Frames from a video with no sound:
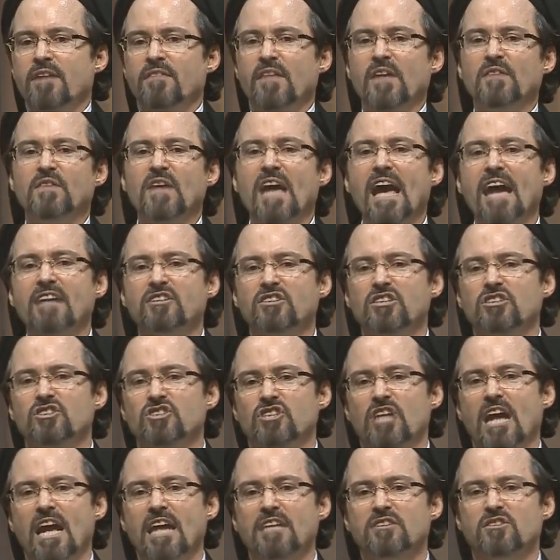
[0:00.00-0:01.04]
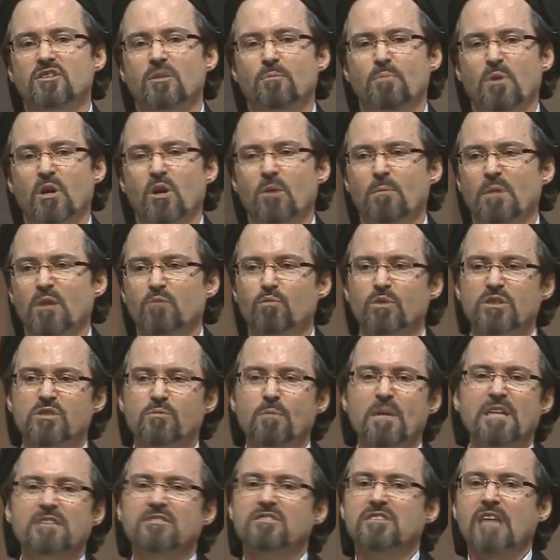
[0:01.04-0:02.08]
that they actually changed the pyramid, which
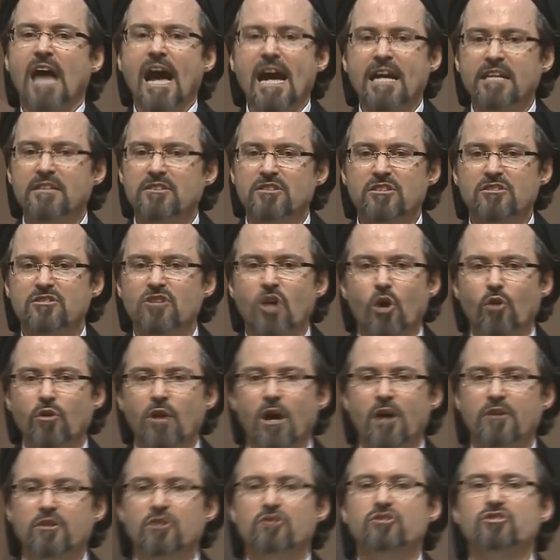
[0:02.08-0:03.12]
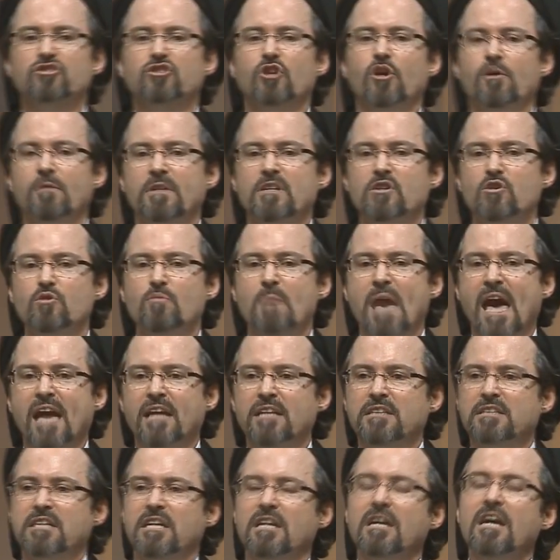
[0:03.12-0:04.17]
means science is no longer serving
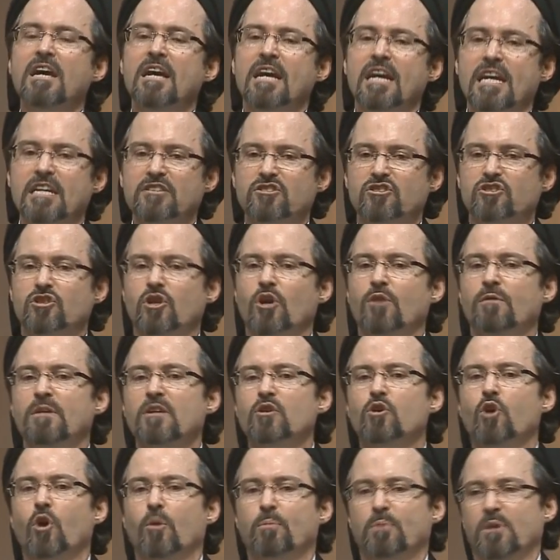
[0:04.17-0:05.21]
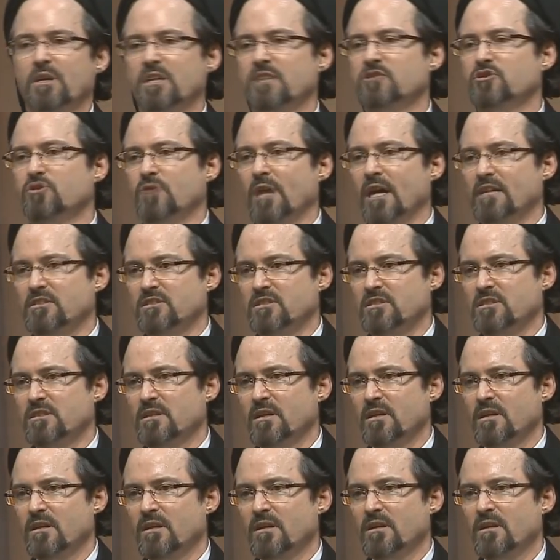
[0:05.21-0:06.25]
humanity, it's serving corporate interests.
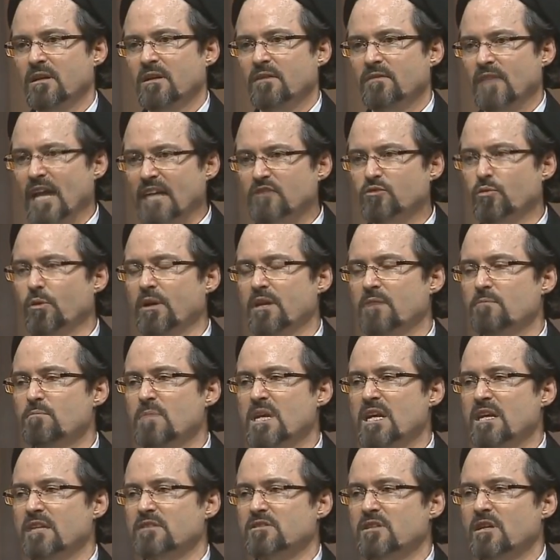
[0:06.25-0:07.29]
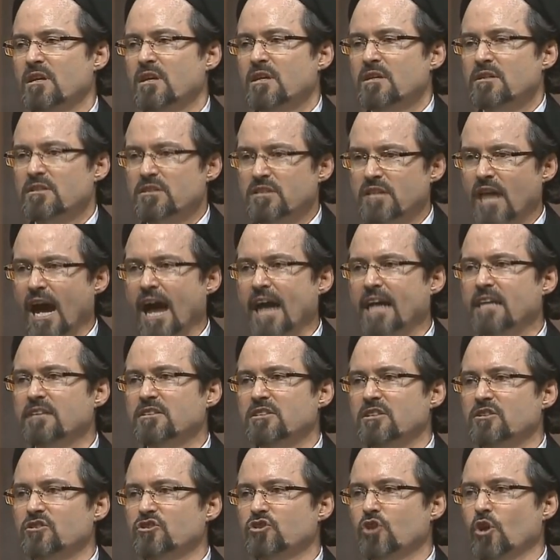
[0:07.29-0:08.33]
That's what it means.
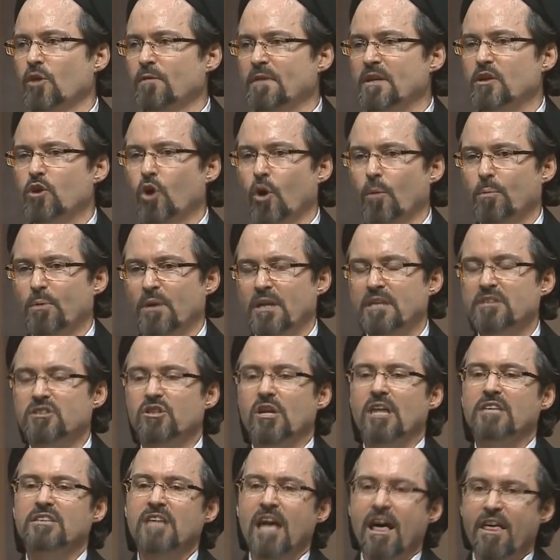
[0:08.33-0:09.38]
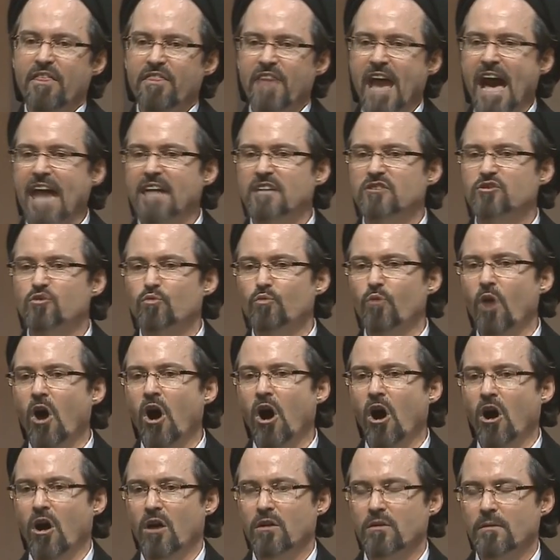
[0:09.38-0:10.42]
Science is serving corporate interests. That is
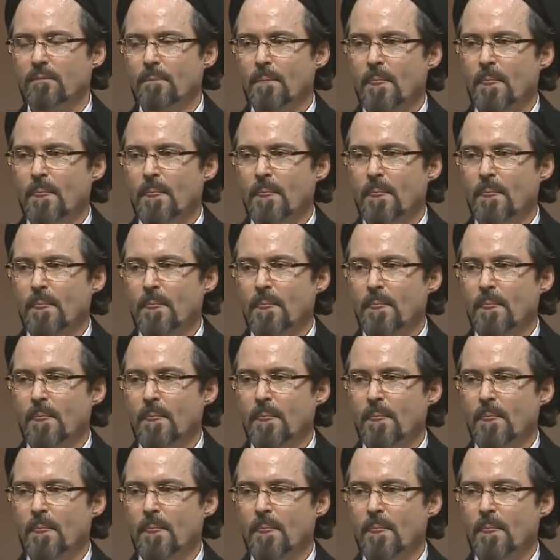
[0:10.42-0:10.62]
wrong.